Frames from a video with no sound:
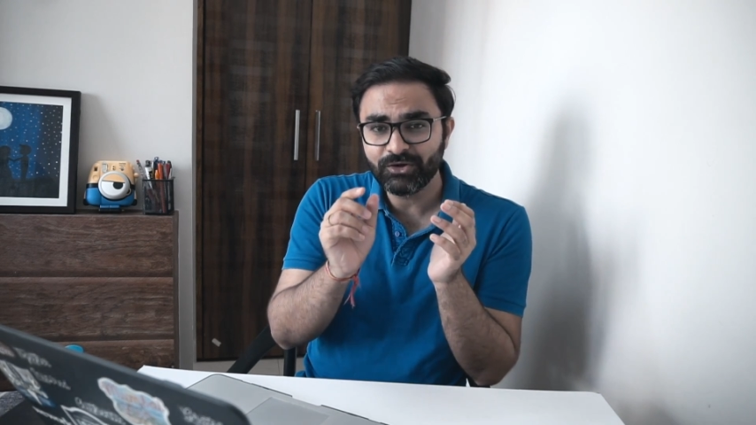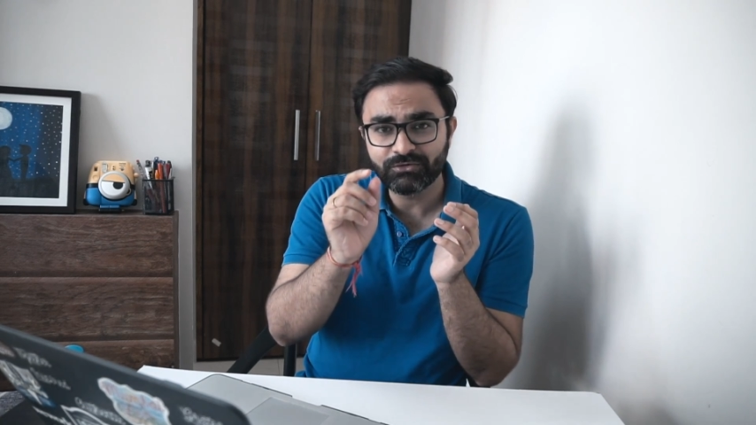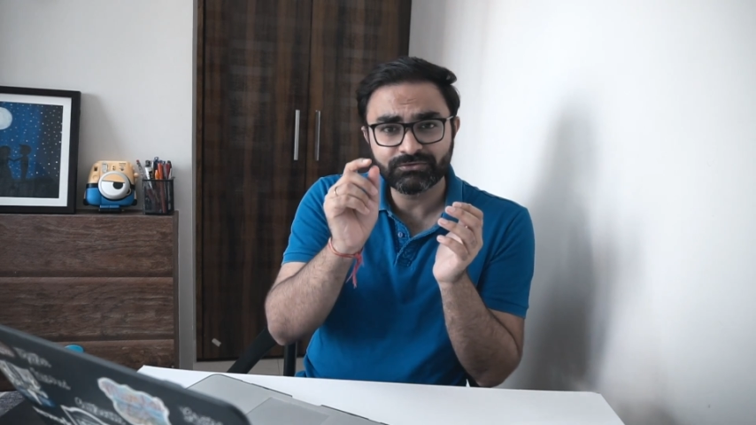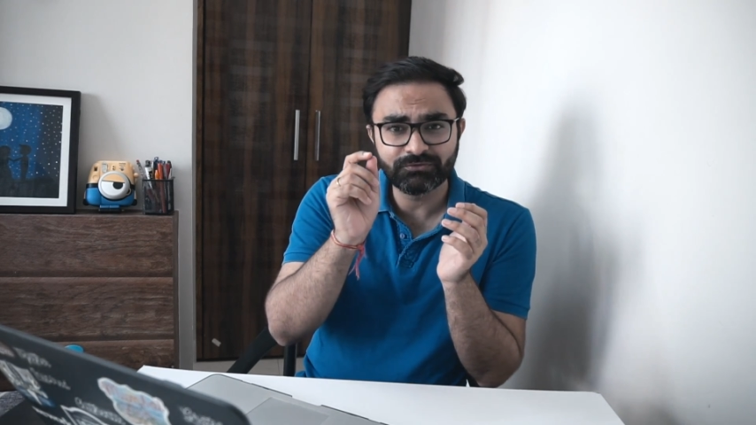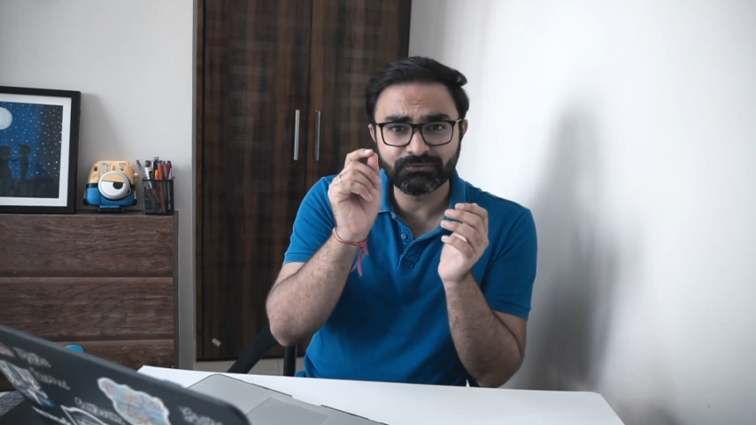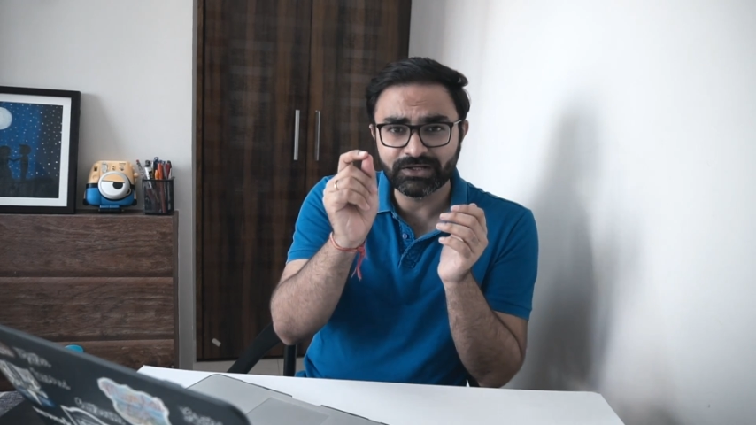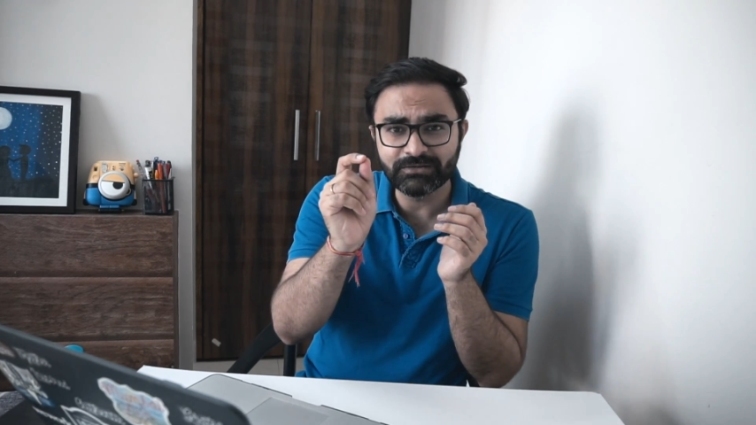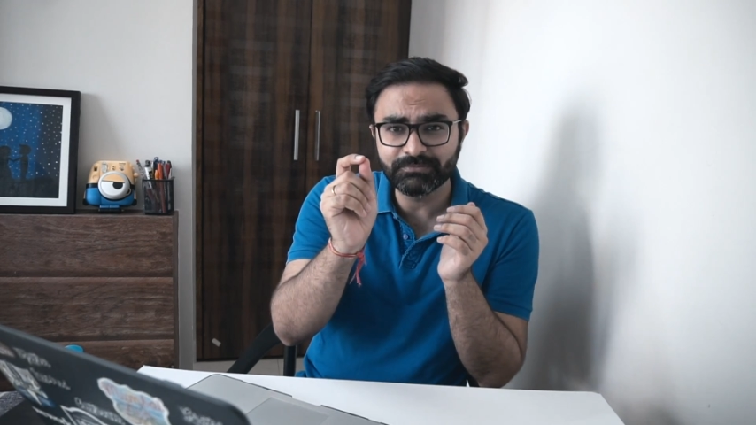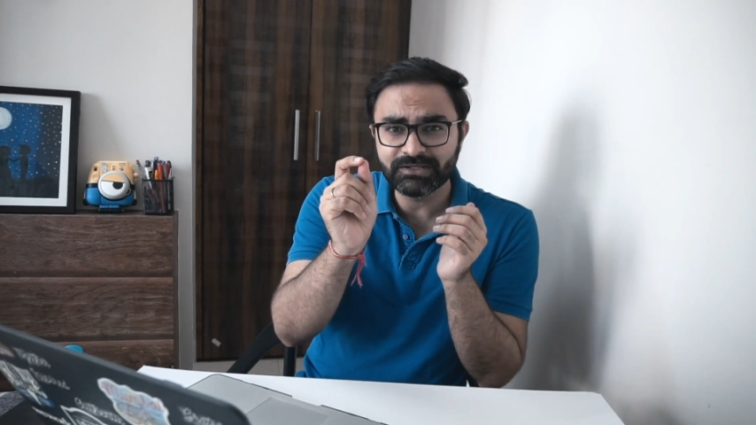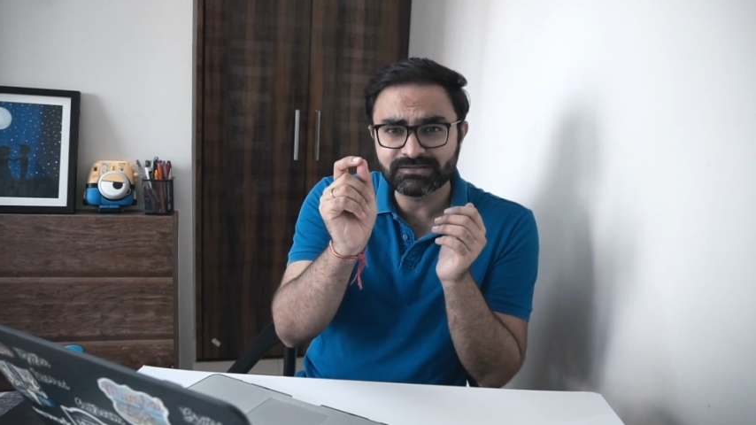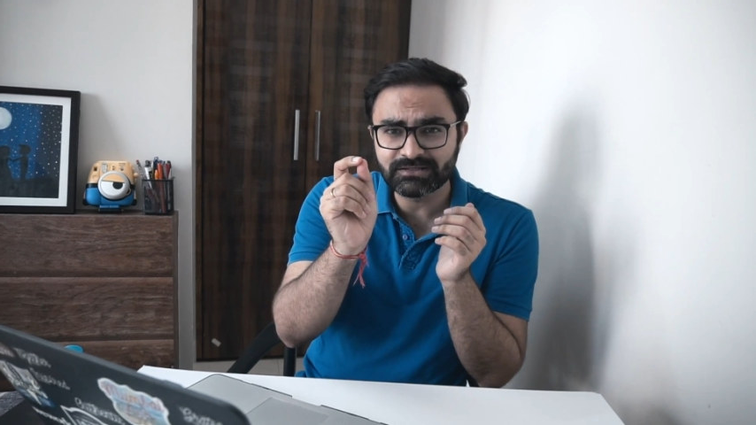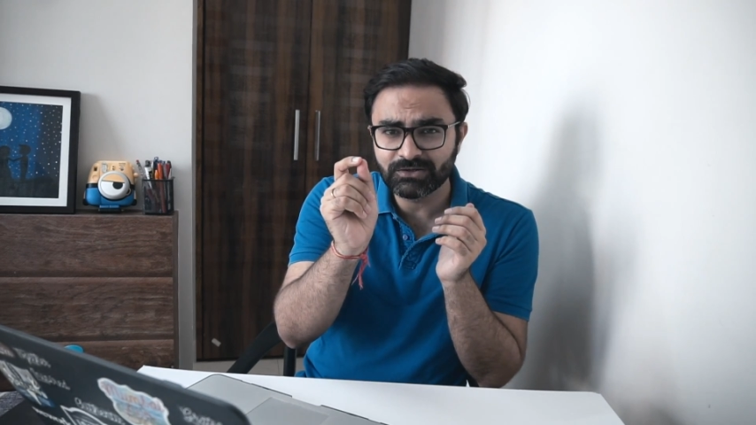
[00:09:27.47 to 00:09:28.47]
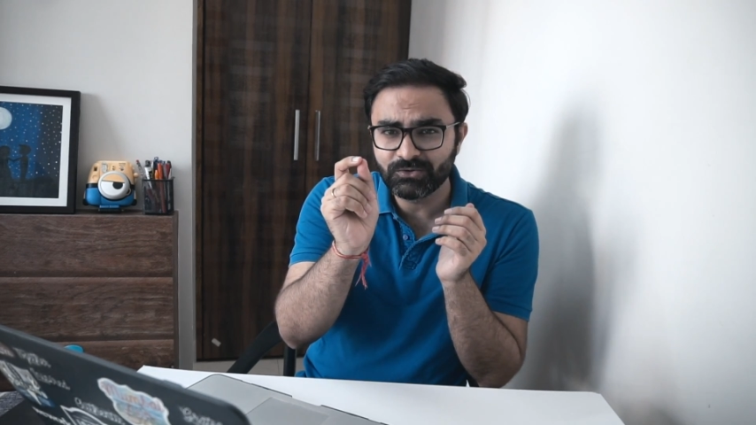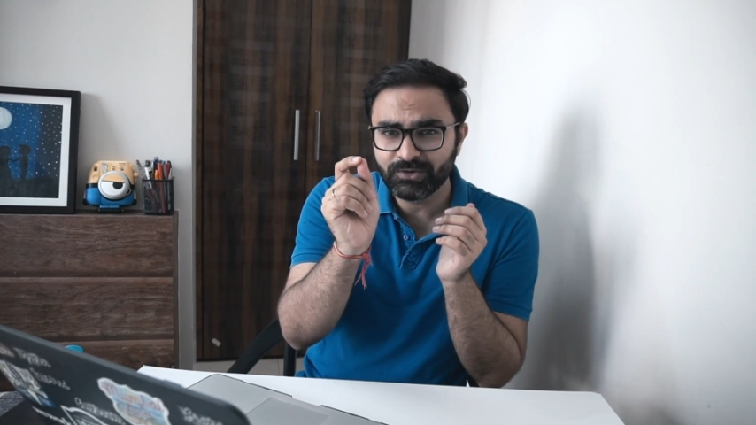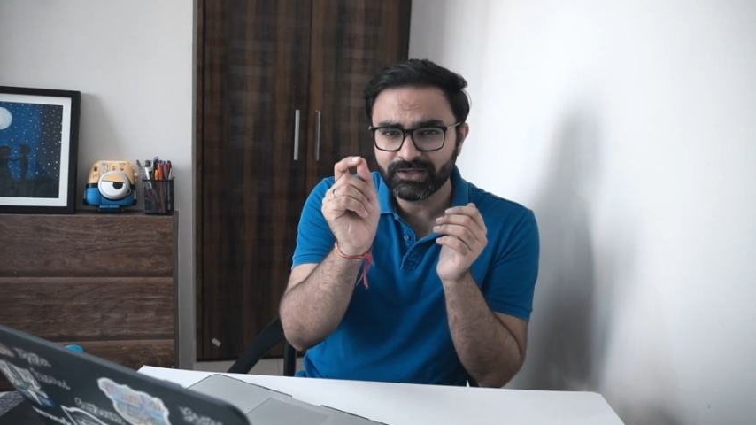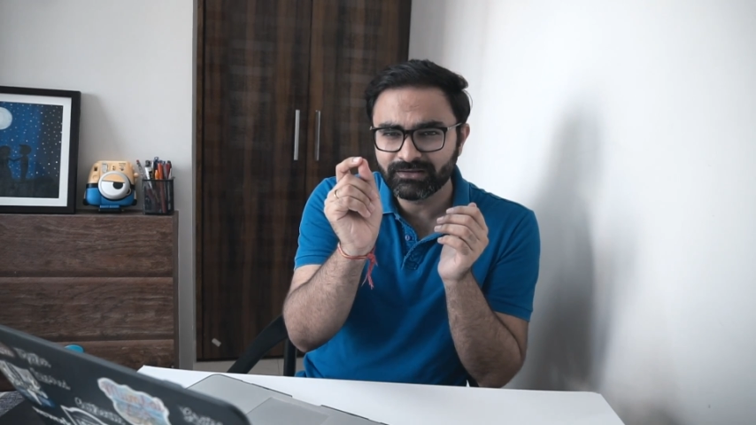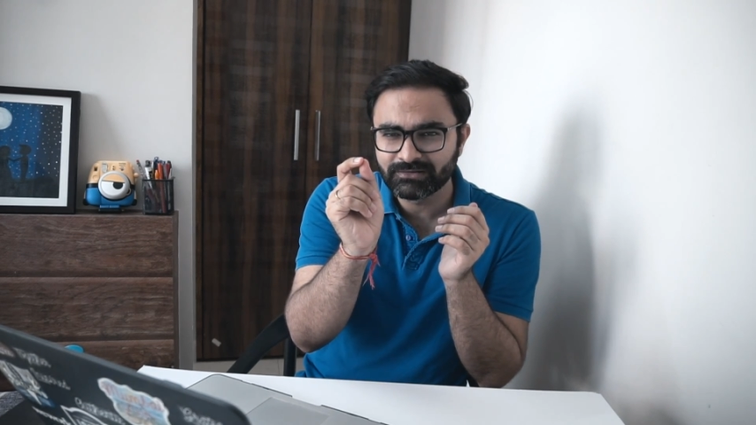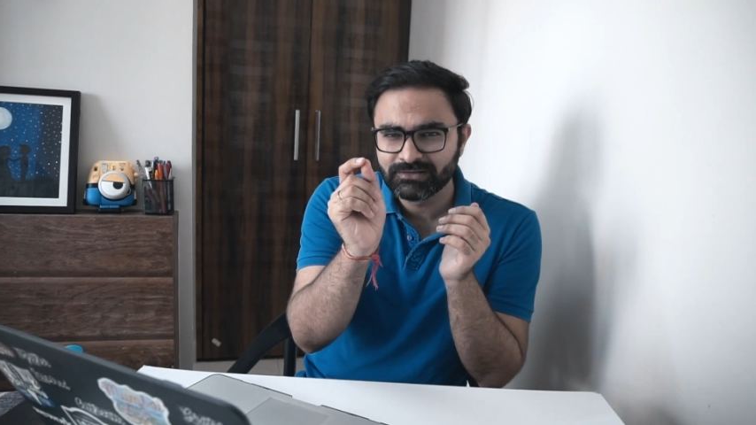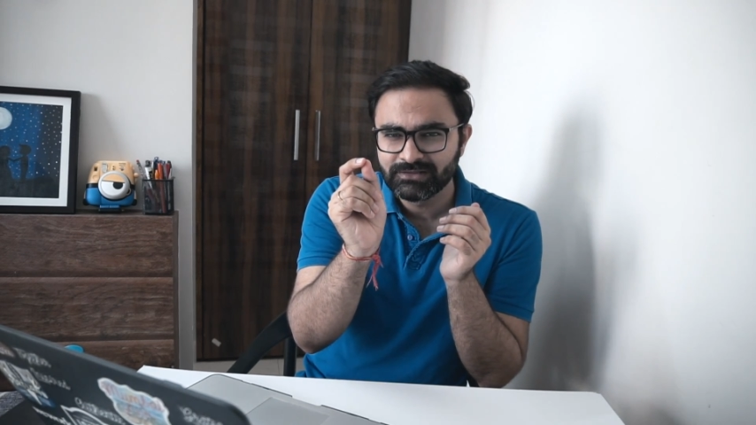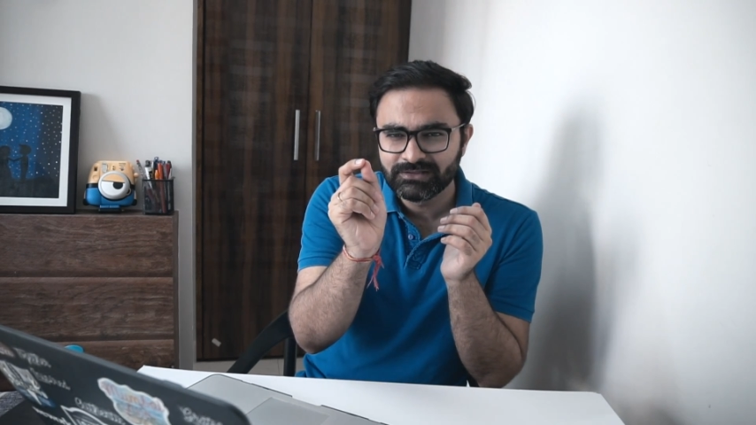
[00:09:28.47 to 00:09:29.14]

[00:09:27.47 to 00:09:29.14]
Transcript: of one pixel going